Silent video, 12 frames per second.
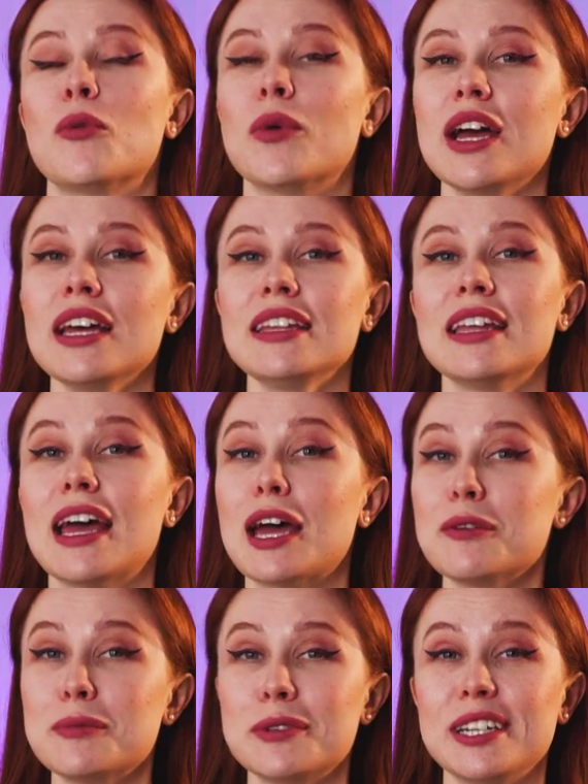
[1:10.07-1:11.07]
when
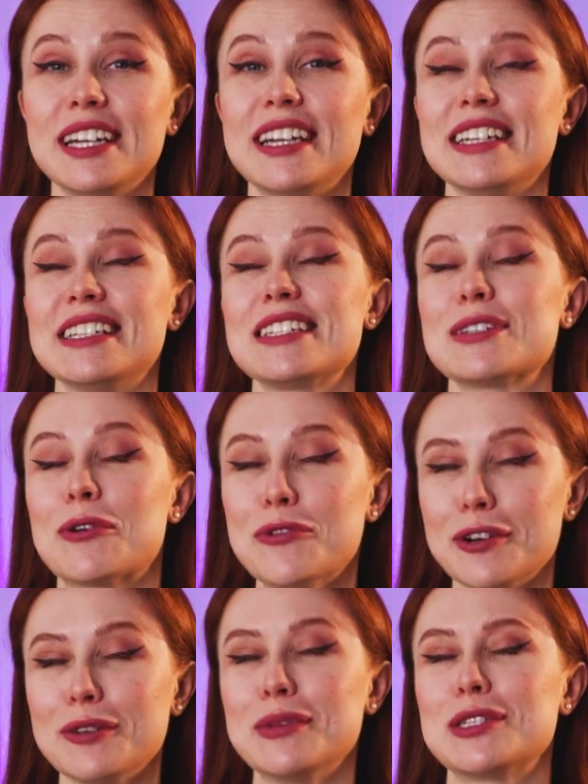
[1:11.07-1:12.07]
Emirates
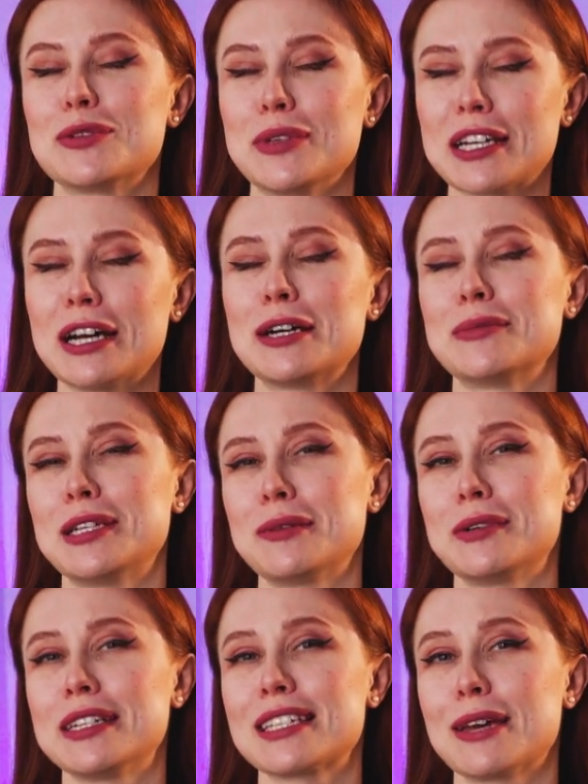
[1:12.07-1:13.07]
offered me to become an
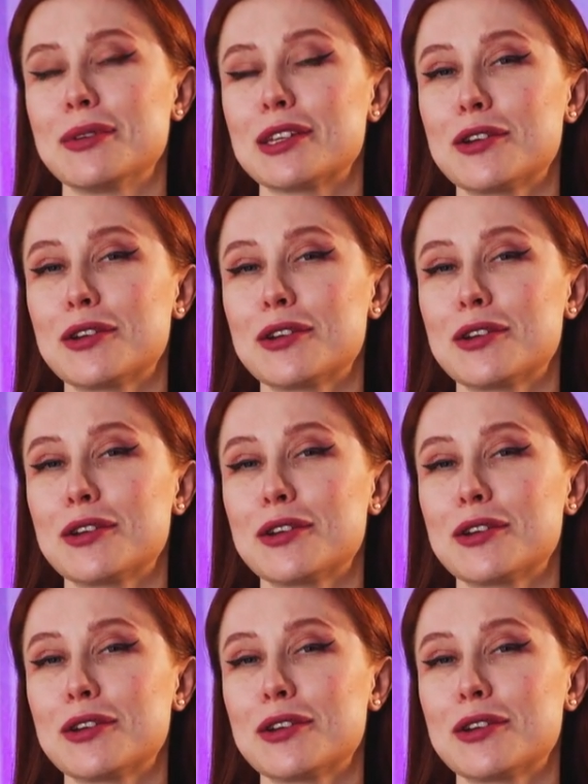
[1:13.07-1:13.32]
Emirates cabin